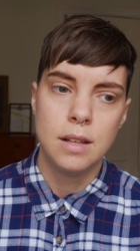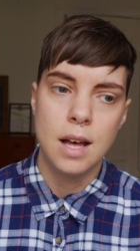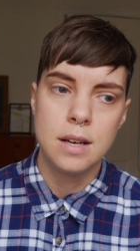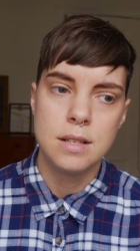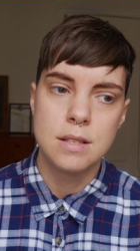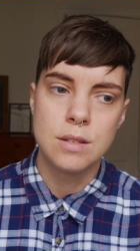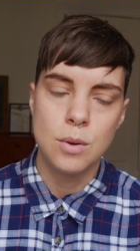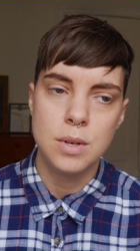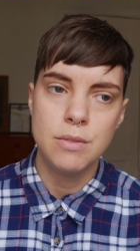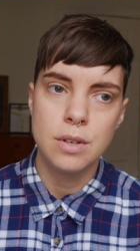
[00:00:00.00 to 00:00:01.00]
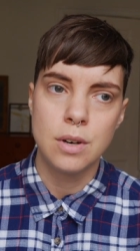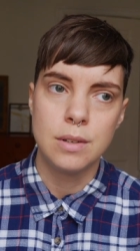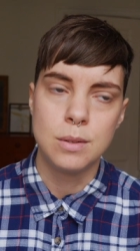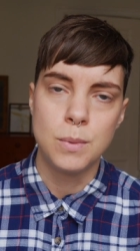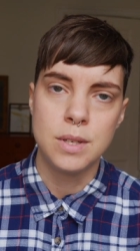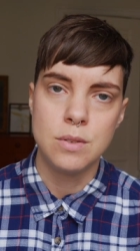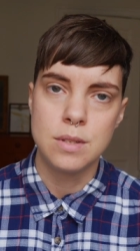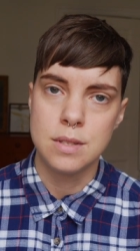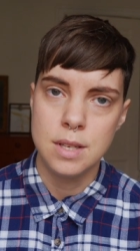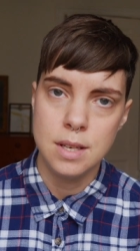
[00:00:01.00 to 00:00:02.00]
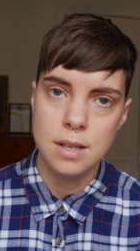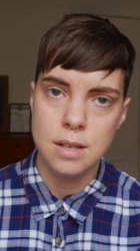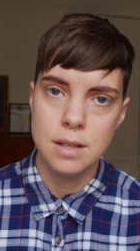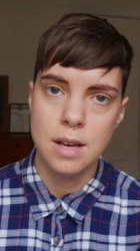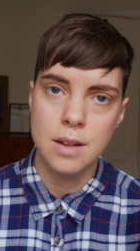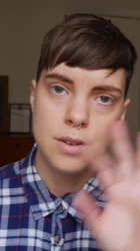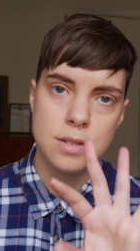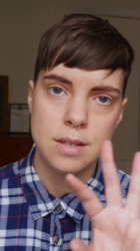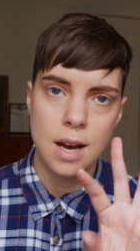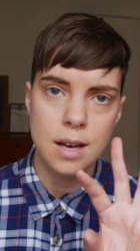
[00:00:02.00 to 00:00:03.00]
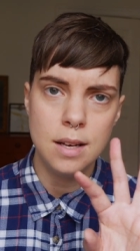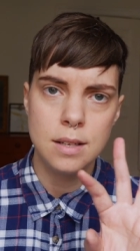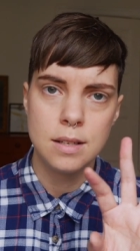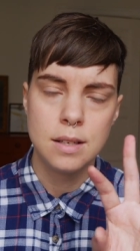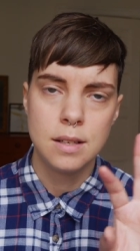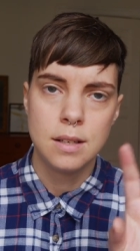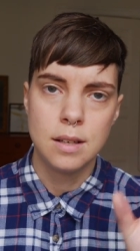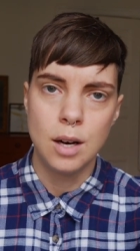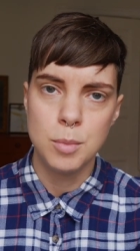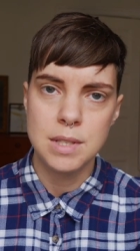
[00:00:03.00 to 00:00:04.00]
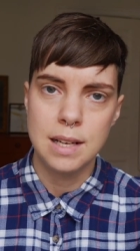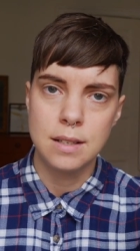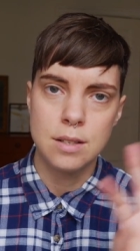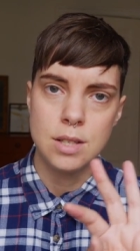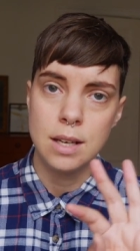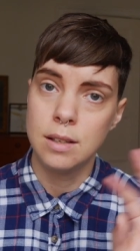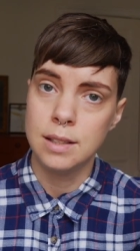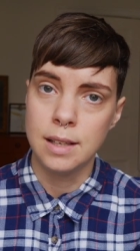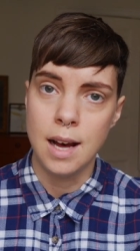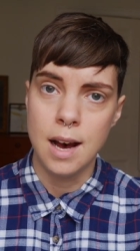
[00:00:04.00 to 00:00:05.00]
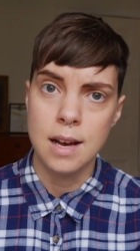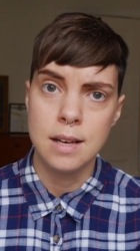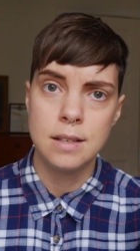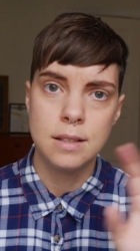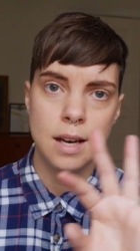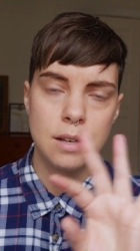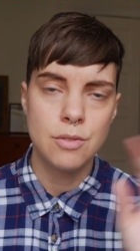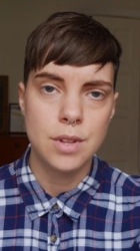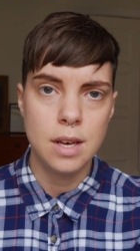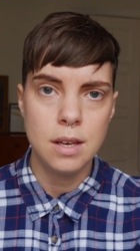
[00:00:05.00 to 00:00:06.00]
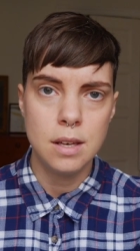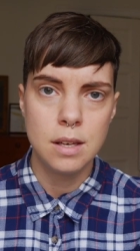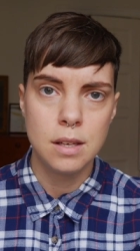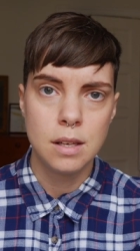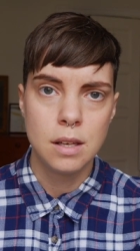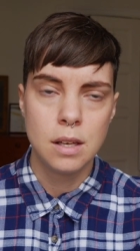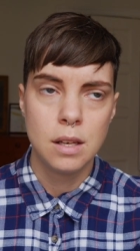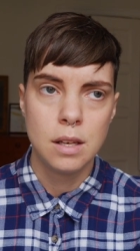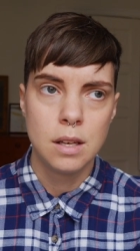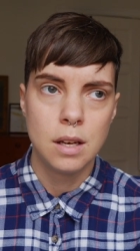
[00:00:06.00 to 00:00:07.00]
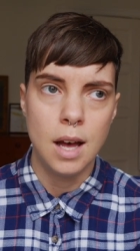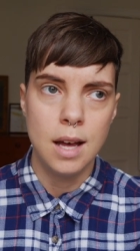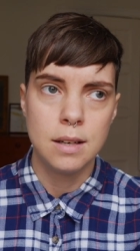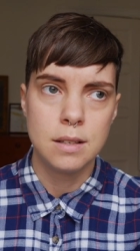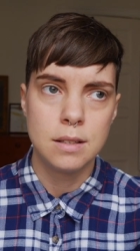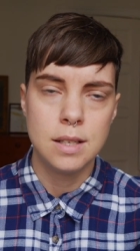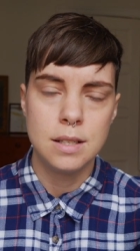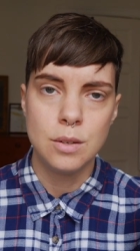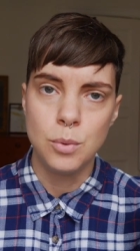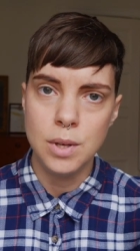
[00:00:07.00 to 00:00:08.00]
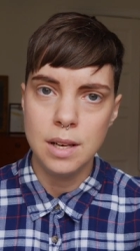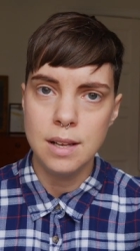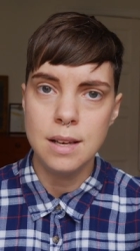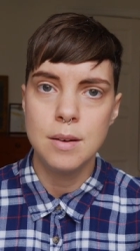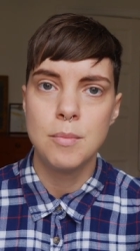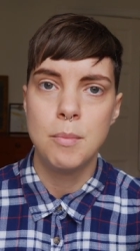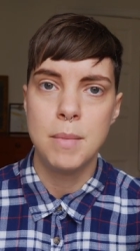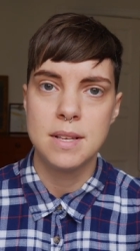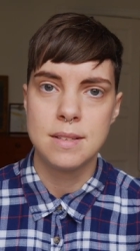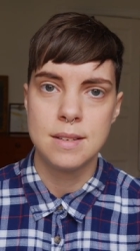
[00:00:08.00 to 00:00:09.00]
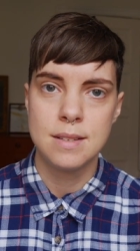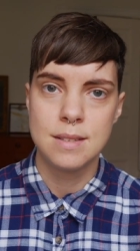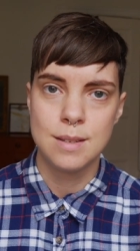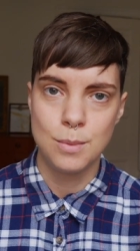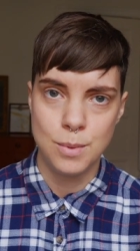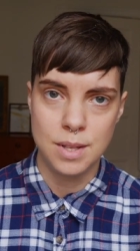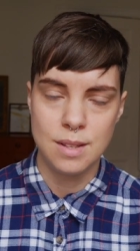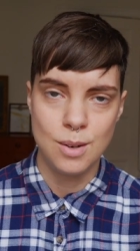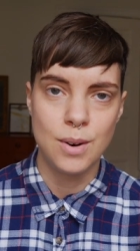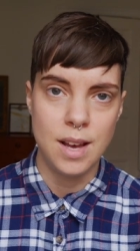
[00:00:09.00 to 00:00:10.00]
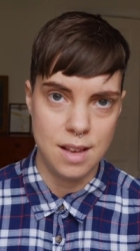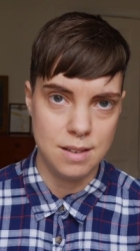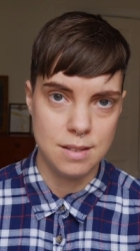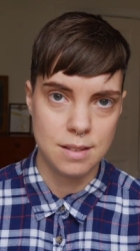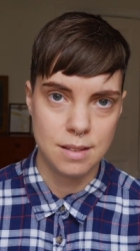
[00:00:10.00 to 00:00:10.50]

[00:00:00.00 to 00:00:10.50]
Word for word: that it's so difficult when you see the other side, almost like a Jekyll and Hyde kind of thing. And it really messes with your head